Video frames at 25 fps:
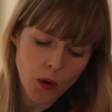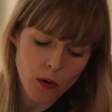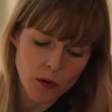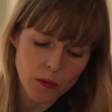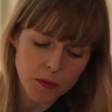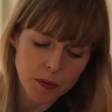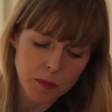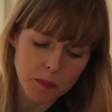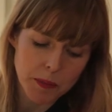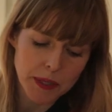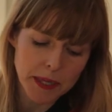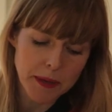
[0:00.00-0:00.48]
Or
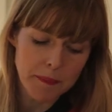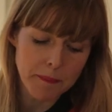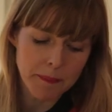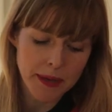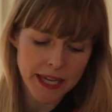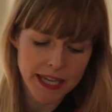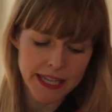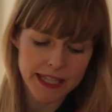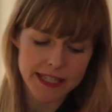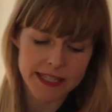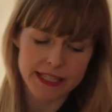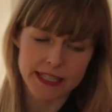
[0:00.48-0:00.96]
it would be
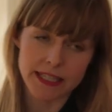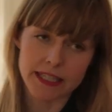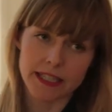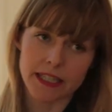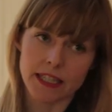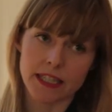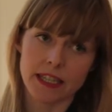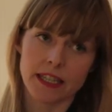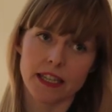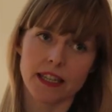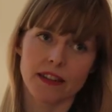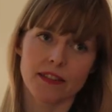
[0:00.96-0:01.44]

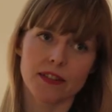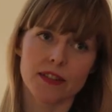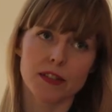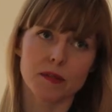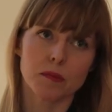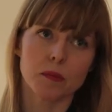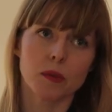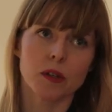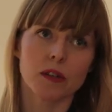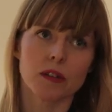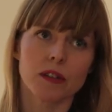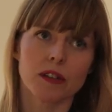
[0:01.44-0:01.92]
amazing if
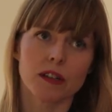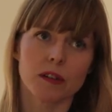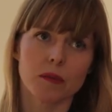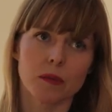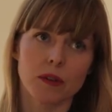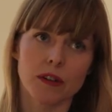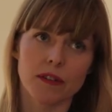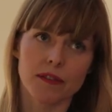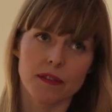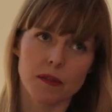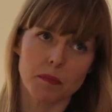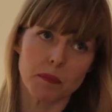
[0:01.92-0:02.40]
someone at
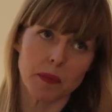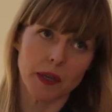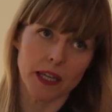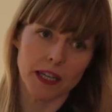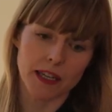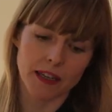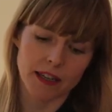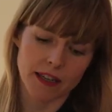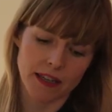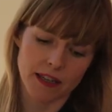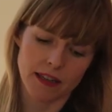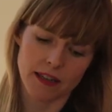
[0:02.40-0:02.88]
one of the
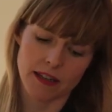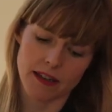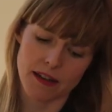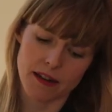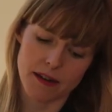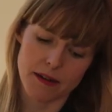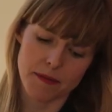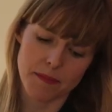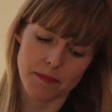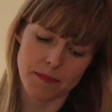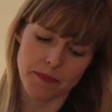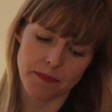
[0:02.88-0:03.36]
big
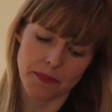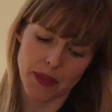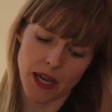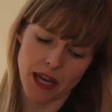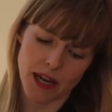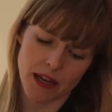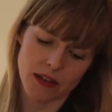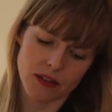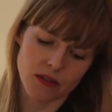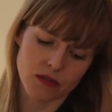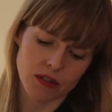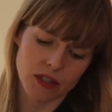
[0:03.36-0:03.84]

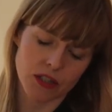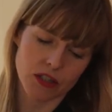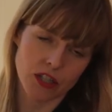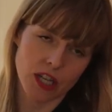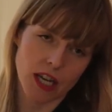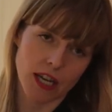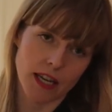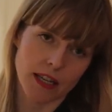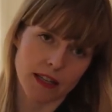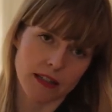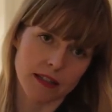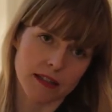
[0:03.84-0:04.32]
high street
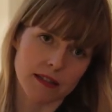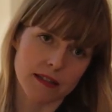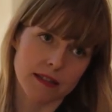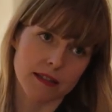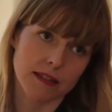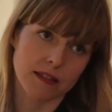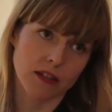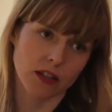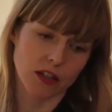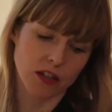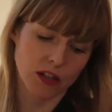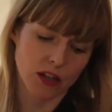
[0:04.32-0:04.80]

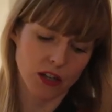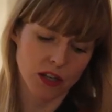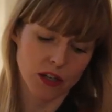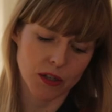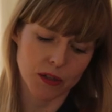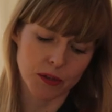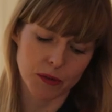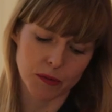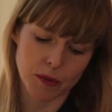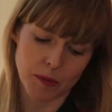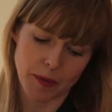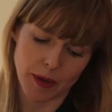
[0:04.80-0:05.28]
chains got a
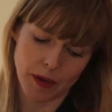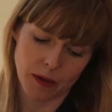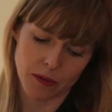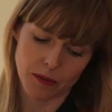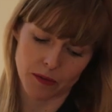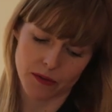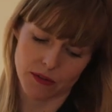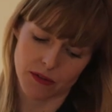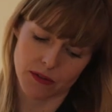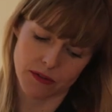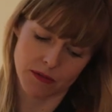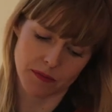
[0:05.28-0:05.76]
clue
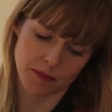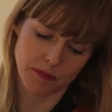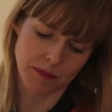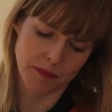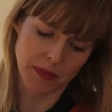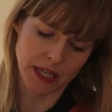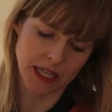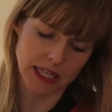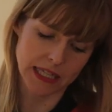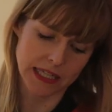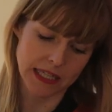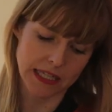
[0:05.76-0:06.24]
about
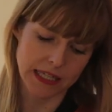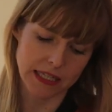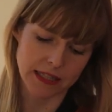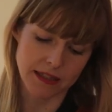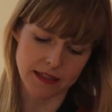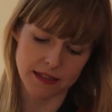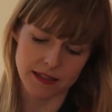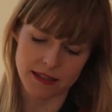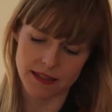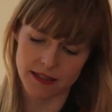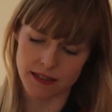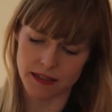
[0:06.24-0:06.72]

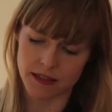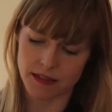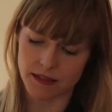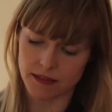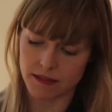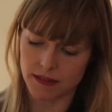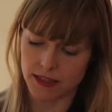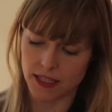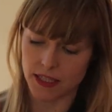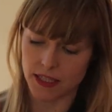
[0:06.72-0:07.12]
magazines and